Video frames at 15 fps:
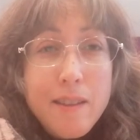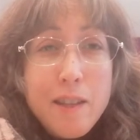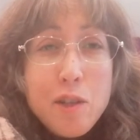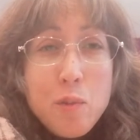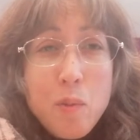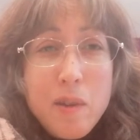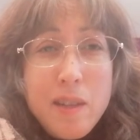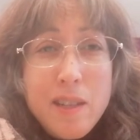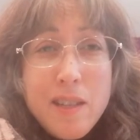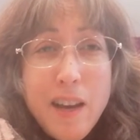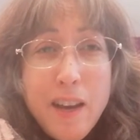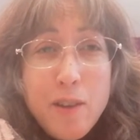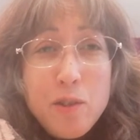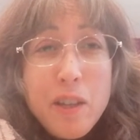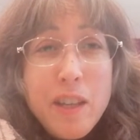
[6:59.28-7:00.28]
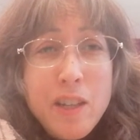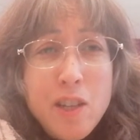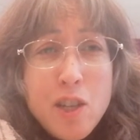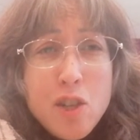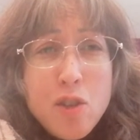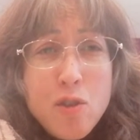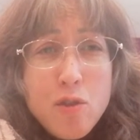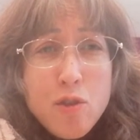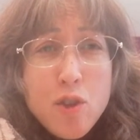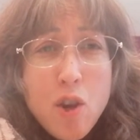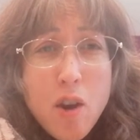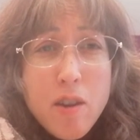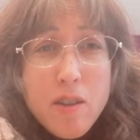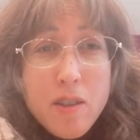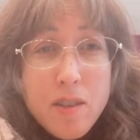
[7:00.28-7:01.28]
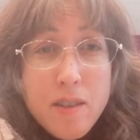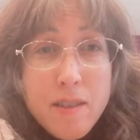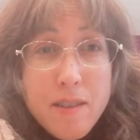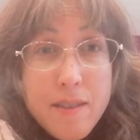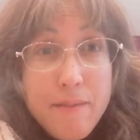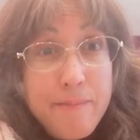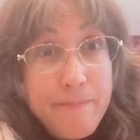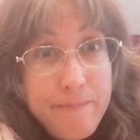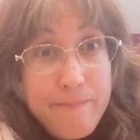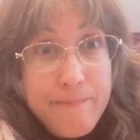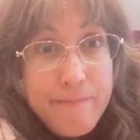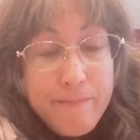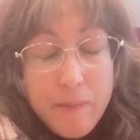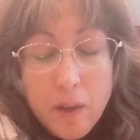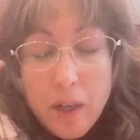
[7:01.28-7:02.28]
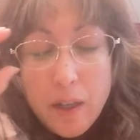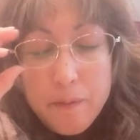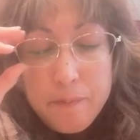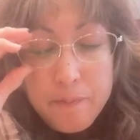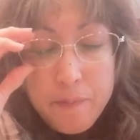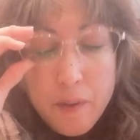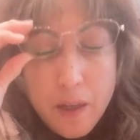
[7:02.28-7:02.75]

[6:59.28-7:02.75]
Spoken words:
This one entitled Additional Charges. Right?